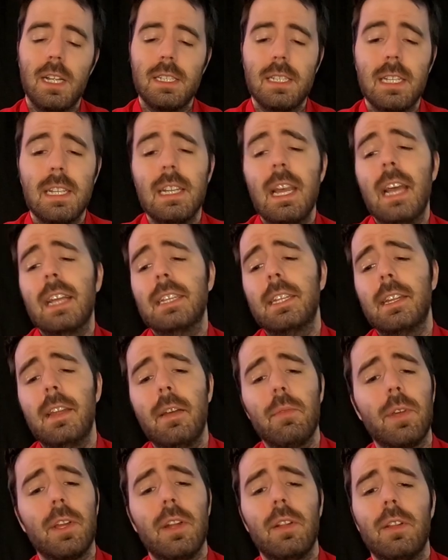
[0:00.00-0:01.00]
Austin, and
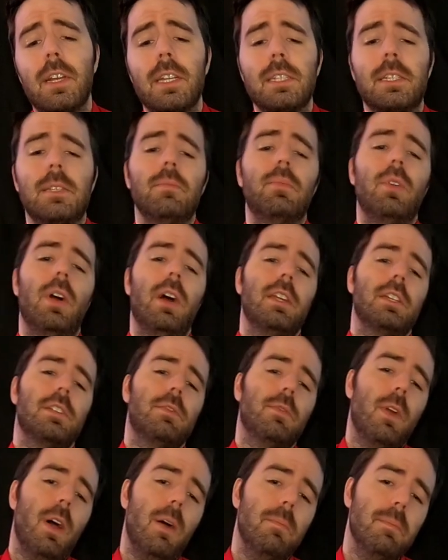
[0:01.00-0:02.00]
today we're going to look at some products
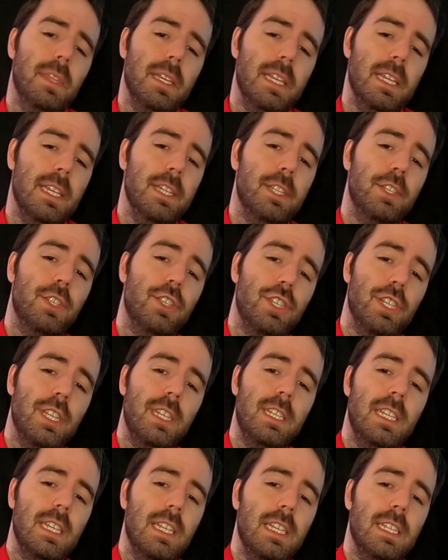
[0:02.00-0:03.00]
from the
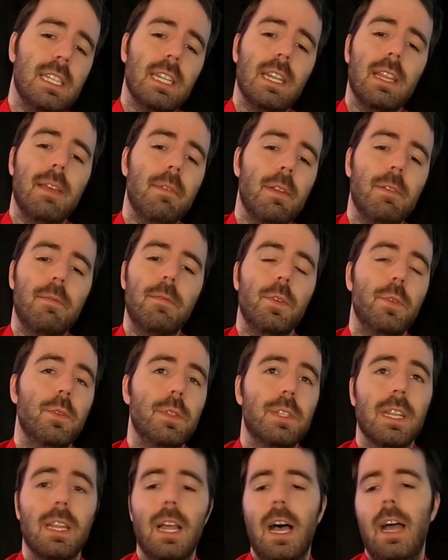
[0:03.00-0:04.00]
GTs Living
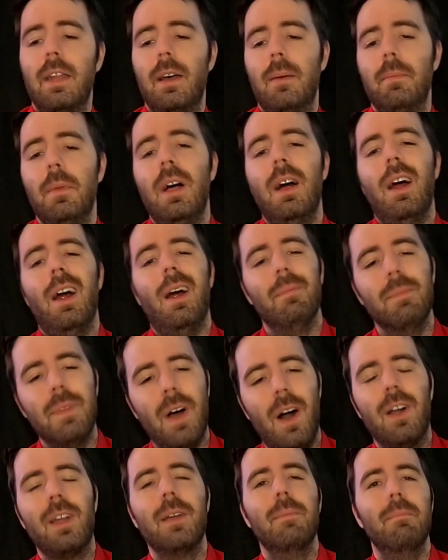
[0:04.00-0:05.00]
Foods lineup. I'm
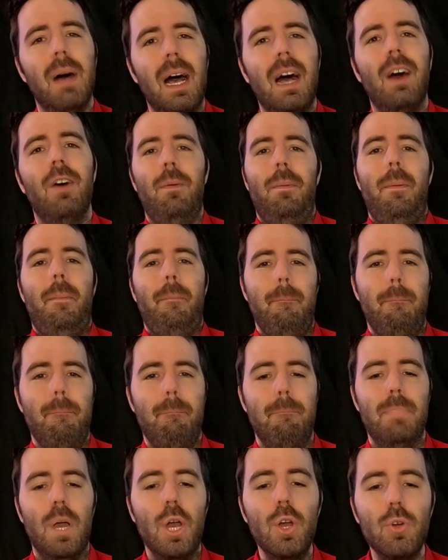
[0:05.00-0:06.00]
talking about
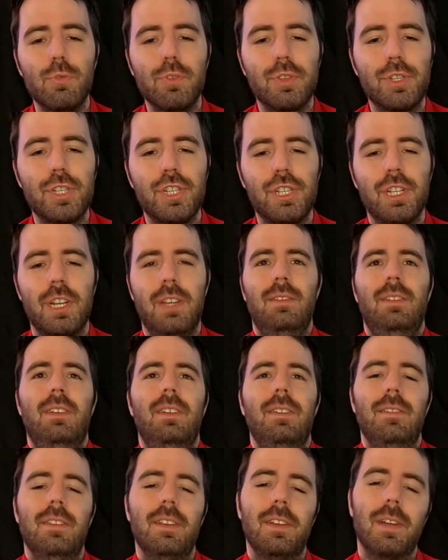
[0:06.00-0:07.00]
Booch,
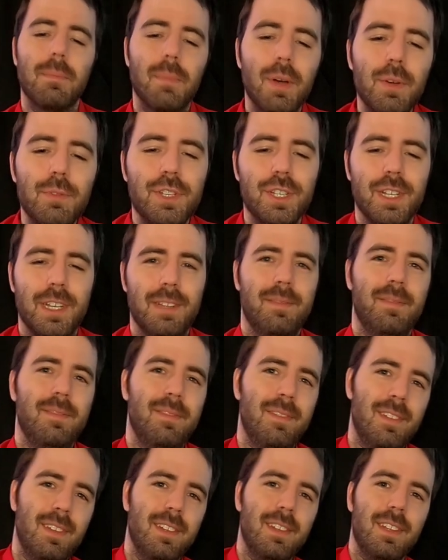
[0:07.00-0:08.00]
the kombucha.
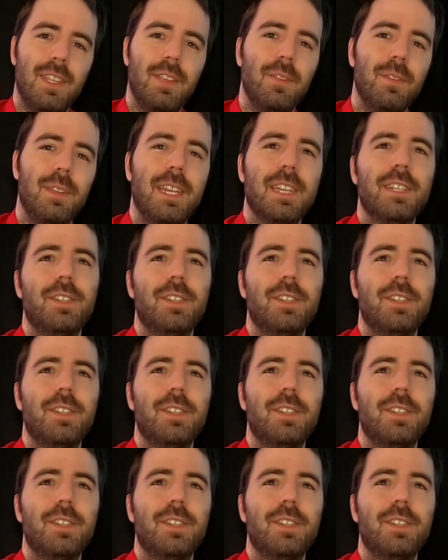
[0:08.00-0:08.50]
Cue the